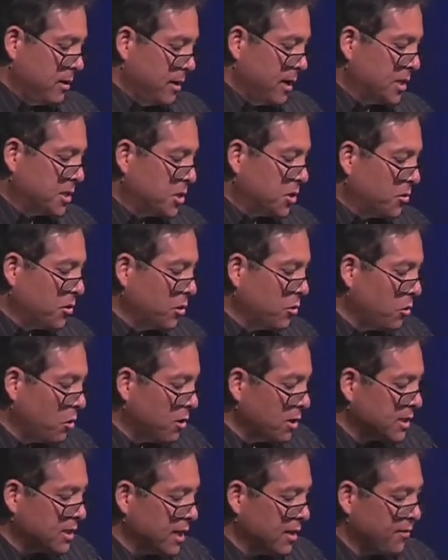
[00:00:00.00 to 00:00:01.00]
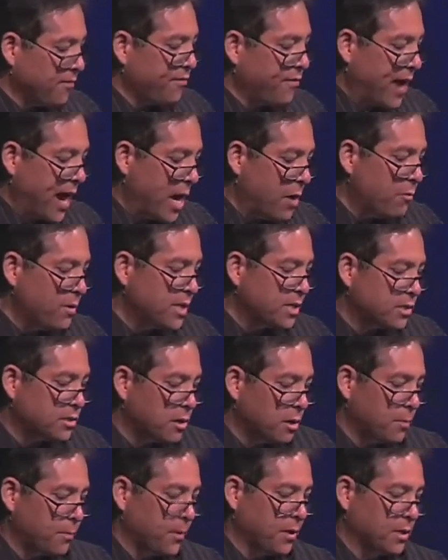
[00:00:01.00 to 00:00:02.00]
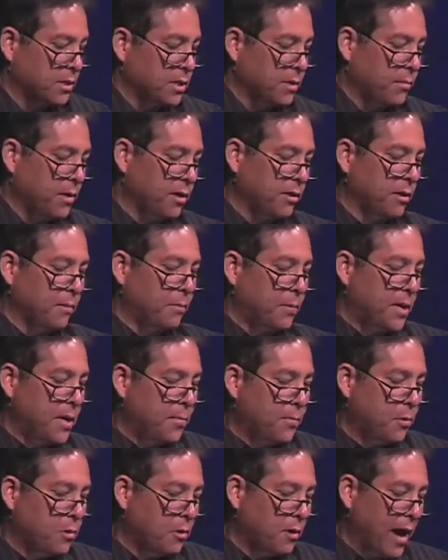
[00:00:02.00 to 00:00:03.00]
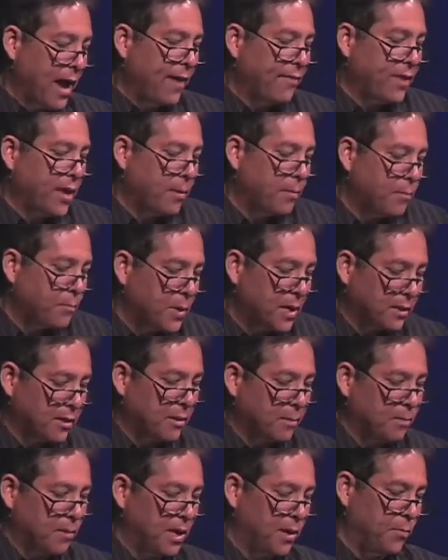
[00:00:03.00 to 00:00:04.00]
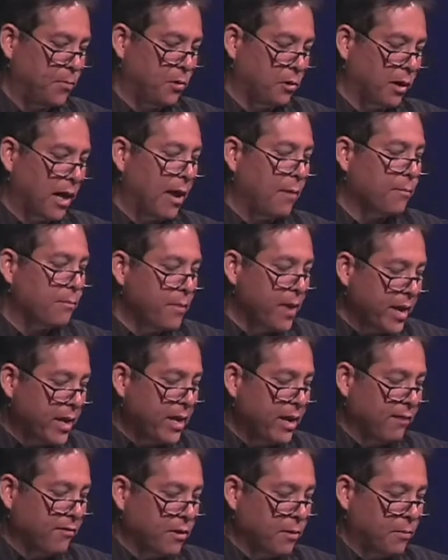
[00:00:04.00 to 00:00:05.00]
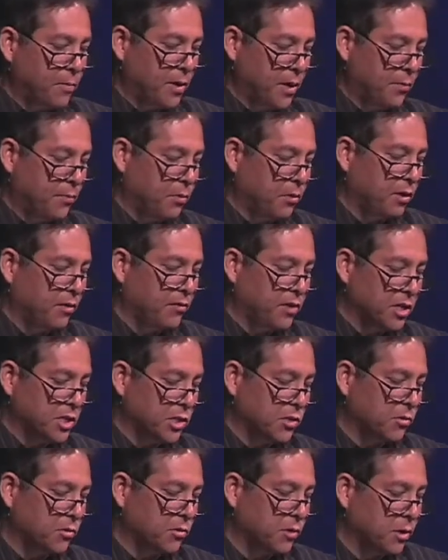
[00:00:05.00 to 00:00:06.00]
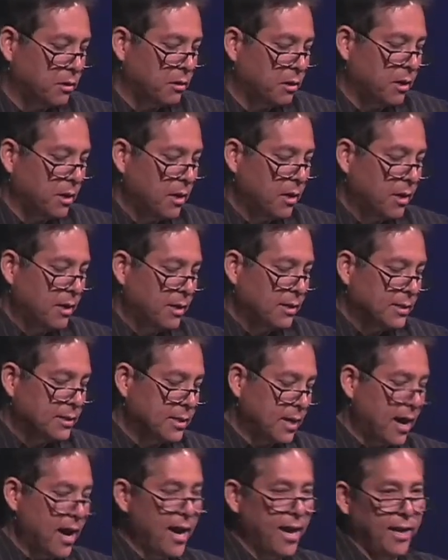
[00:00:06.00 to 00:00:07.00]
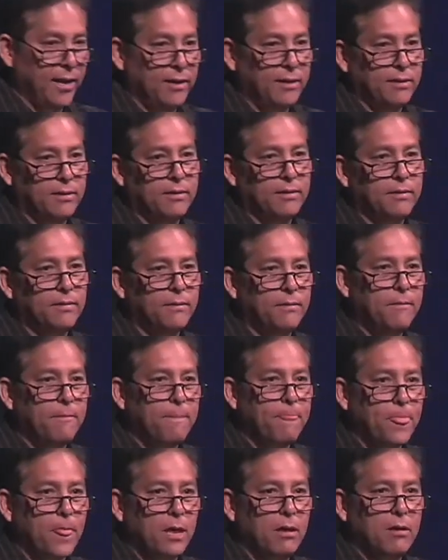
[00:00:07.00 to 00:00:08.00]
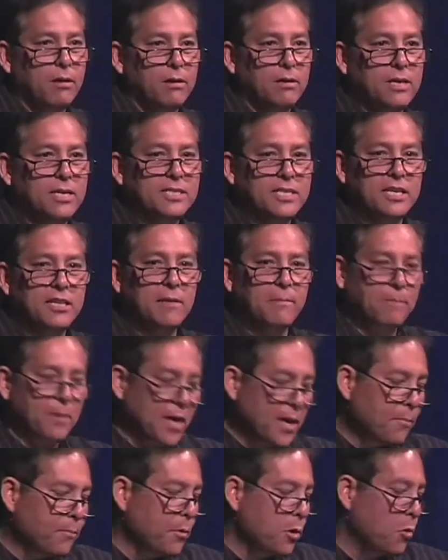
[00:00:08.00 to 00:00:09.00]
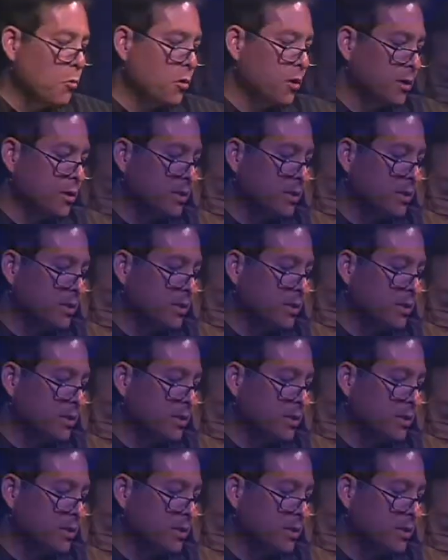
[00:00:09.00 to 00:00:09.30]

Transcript: And so the Lord sent fiery serpents among the people, and they bit the people, and many of the people of Israel died." You see, the people were